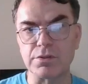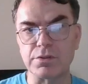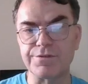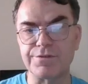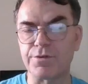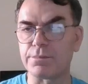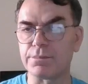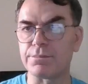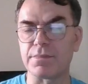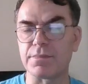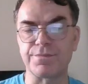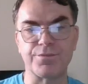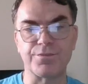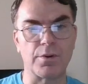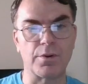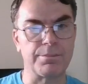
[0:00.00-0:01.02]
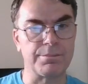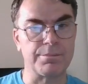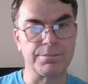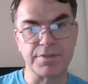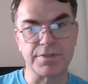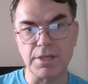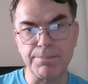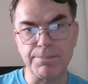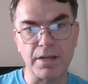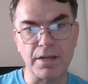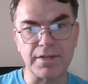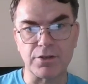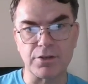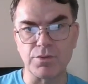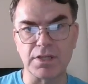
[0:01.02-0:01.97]
from CPAN
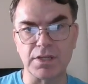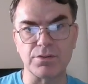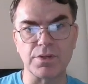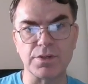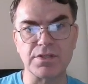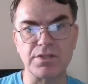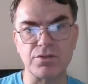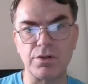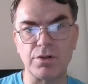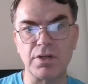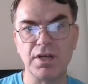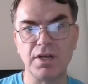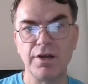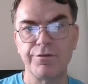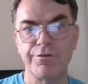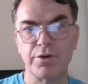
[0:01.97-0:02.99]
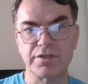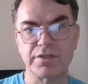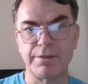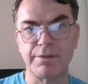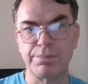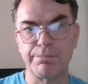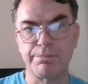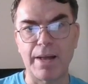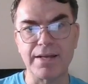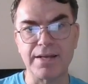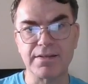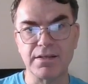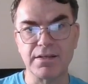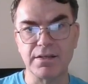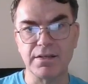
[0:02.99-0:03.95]
that you need to install. For example,
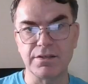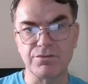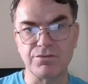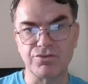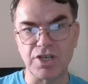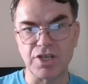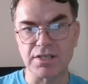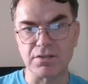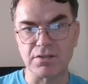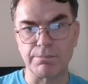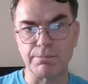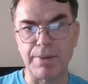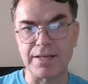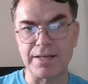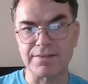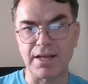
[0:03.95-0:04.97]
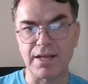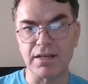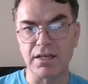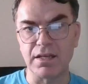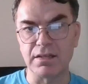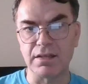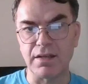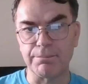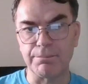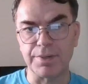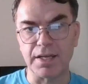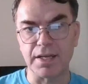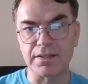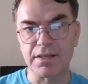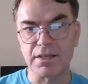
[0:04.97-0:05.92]
JSON, PyTiny,
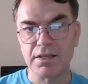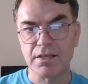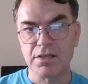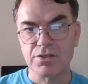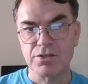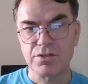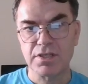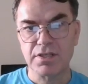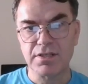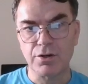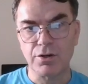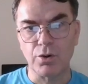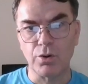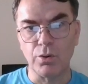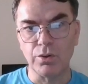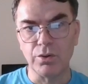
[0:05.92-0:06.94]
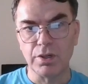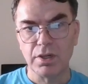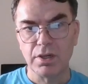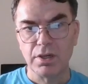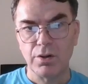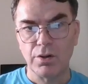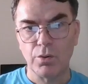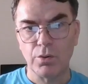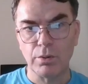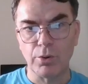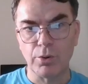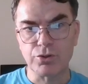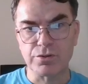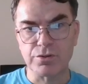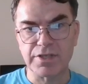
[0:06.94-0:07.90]
template. So these are all
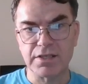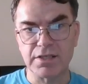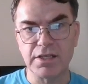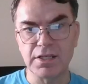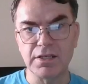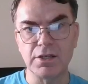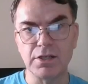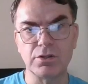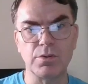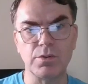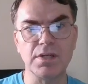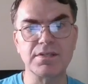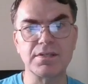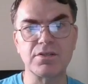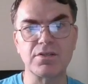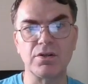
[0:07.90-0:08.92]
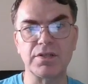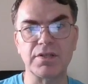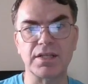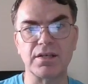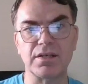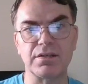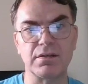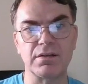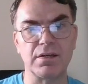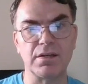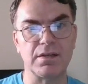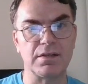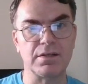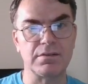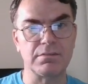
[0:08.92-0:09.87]
modules that you need to install.
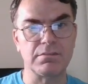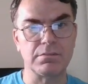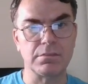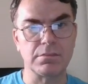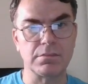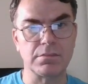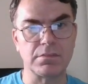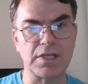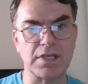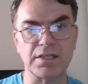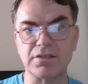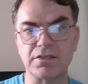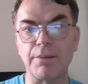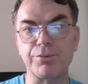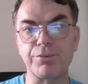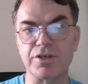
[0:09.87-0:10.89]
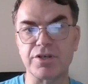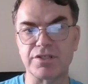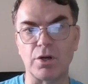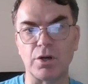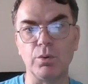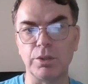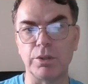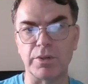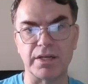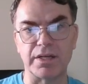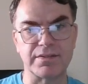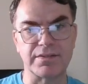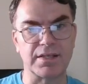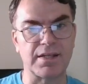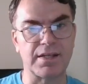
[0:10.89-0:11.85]
Data dumper is the only one I
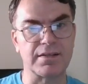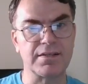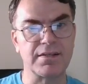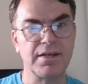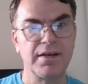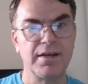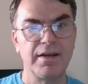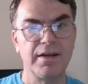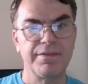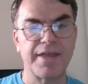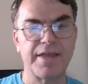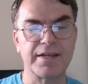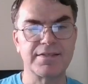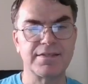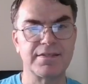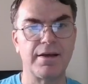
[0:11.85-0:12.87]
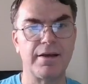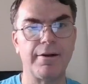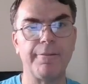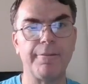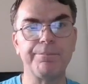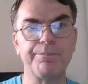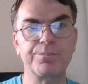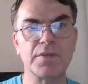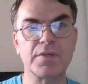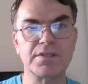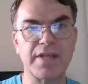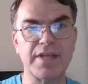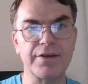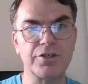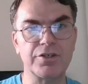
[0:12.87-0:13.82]
think that's
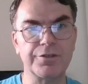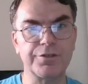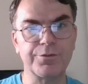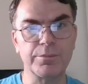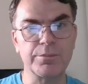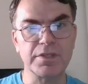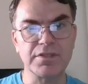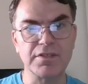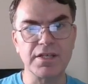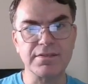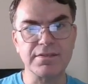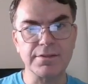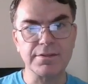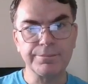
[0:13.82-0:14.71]
standard from this list.